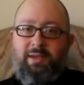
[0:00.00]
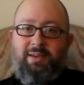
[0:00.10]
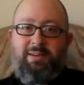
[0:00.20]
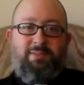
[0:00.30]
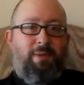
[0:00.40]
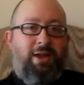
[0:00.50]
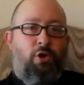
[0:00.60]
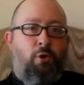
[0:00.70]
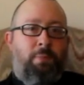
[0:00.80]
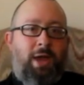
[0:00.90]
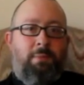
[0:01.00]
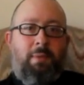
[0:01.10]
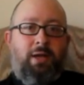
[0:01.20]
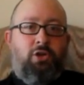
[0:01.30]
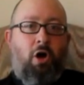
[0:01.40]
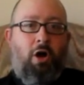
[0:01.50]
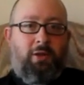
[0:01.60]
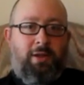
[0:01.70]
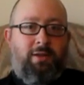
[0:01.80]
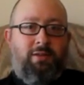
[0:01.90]
It is my hope and my
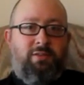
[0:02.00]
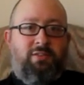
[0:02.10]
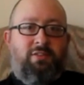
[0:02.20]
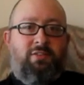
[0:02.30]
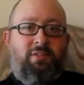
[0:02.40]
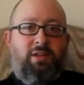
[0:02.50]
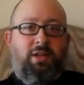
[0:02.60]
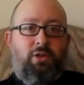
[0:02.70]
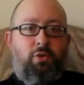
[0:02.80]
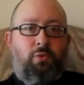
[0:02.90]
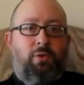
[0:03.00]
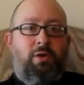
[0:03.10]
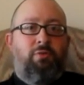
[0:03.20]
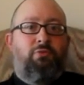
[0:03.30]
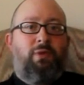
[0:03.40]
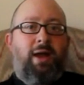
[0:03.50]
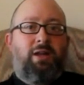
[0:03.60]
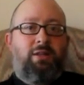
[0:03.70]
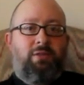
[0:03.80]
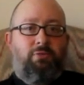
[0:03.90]
calling to see you
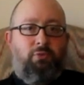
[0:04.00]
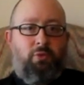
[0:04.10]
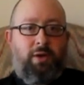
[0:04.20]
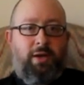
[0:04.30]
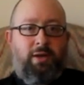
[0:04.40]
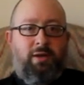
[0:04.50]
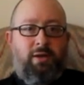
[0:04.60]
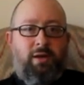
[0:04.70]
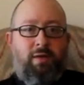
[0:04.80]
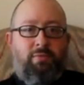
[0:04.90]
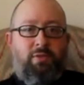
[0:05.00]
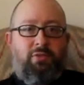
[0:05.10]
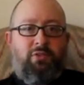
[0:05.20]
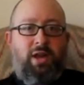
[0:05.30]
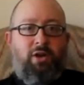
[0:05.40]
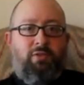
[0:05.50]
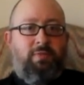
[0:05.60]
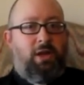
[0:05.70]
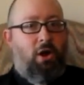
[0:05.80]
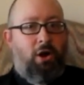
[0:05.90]
finally free of the snares of
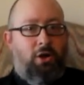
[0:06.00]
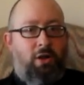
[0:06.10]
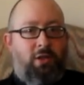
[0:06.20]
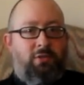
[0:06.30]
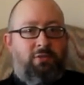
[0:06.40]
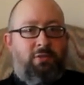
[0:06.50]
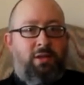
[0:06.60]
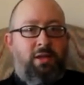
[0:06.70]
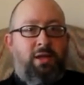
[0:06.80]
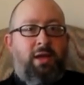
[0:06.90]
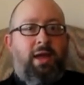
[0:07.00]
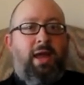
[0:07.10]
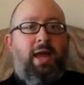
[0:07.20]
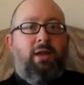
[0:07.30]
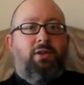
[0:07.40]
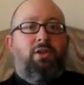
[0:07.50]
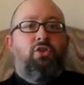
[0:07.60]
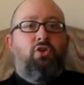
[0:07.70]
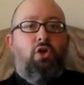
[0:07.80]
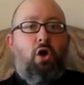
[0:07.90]
the archons and
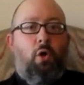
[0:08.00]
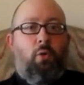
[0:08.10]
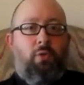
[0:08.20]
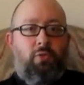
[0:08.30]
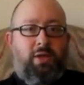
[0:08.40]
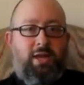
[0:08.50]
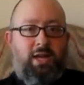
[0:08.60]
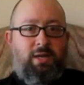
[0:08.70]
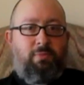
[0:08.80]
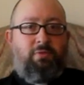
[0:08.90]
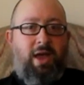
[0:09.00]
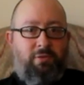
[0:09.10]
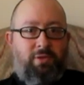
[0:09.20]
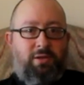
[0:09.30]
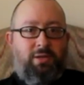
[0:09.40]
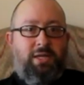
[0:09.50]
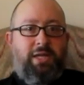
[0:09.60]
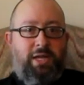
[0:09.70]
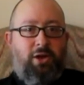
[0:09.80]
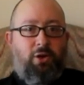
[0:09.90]
know the kingdom of heaven
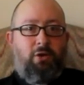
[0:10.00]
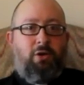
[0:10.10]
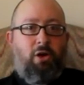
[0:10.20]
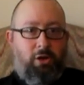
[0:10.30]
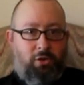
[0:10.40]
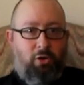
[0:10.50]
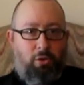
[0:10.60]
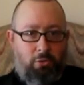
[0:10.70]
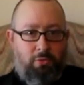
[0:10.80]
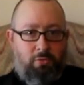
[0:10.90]
here on earth.